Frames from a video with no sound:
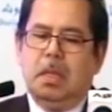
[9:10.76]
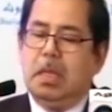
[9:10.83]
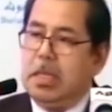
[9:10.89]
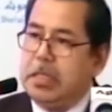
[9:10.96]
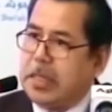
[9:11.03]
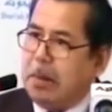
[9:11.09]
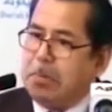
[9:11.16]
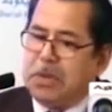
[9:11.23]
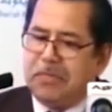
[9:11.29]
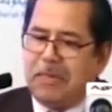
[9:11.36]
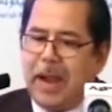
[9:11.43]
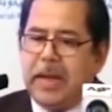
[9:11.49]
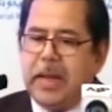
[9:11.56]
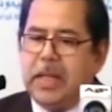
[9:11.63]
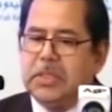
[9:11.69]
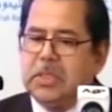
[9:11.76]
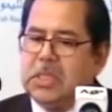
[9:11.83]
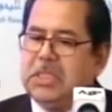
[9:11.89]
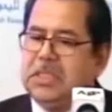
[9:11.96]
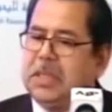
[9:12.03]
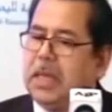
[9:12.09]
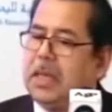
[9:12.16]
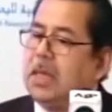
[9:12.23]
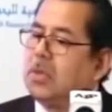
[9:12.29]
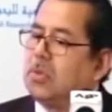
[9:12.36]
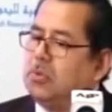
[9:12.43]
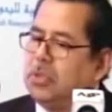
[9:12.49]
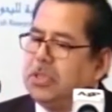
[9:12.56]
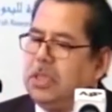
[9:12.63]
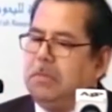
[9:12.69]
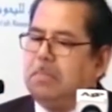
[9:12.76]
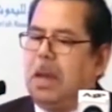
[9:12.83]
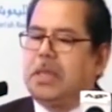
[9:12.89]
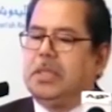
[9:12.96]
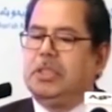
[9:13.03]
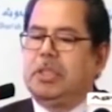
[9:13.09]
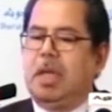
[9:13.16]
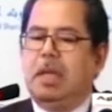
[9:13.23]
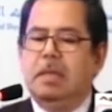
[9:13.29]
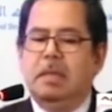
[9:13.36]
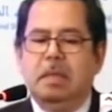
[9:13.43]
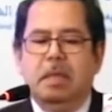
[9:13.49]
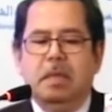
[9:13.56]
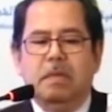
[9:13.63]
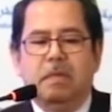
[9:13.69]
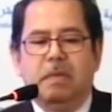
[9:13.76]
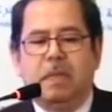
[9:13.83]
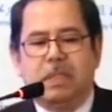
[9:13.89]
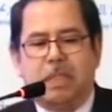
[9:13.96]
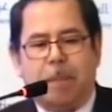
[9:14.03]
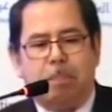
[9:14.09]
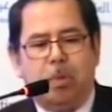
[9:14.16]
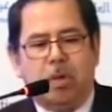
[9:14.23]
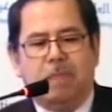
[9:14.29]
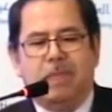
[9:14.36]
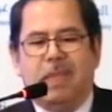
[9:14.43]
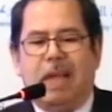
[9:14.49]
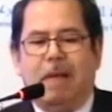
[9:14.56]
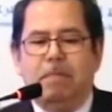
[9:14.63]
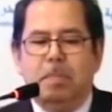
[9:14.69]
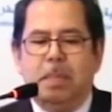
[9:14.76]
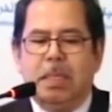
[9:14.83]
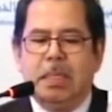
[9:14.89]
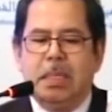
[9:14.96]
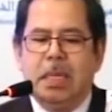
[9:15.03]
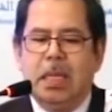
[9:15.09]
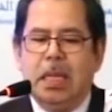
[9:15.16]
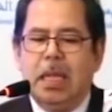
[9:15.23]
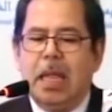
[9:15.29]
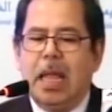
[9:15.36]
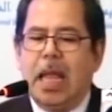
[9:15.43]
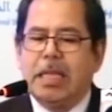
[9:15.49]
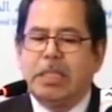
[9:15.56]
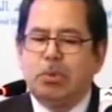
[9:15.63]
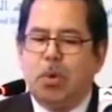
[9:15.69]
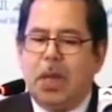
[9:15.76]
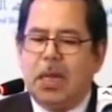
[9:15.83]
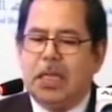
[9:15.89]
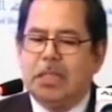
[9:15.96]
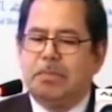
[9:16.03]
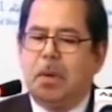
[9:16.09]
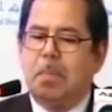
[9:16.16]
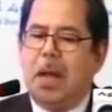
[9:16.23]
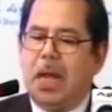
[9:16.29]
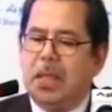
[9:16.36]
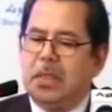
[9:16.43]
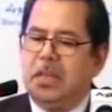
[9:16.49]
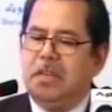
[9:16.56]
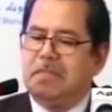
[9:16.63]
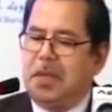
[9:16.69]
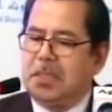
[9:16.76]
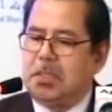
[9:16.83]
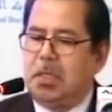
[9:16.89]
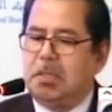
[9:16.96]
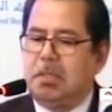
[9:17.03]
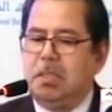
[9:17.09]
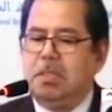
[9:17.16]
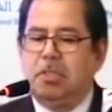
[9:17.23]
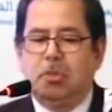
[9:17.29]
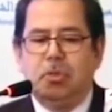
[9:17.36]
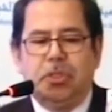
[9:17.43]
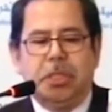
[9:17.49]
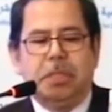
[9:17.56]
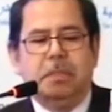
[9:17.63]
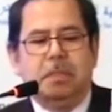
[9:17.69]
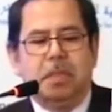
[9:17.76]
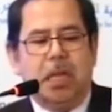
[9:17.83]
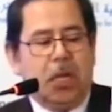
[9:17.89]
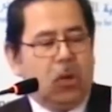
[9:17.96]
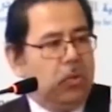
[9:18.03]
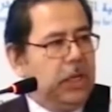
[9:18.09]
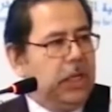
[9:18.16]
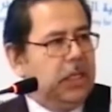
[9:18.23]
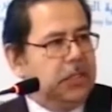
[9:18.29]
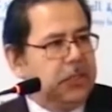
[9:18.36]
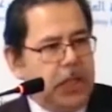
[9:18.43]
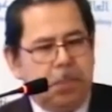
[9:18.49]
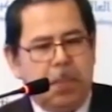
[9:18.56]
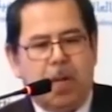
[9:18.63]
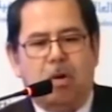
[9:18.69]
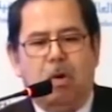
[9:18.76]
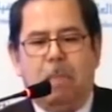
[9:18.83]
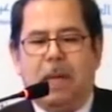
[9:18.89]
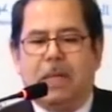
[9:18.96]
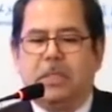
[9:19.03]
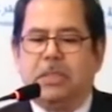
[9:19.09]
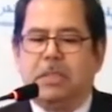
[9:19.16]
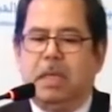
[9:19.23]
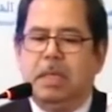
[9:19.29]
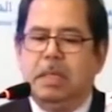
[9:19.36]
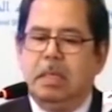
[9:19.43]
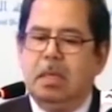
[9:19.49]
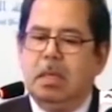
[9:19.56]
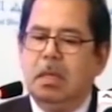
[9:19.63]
Islamic finance is taking roots in Pakistan with the support of the government, as well as from other infrastructure institutions, including the State Bank of Pakistan,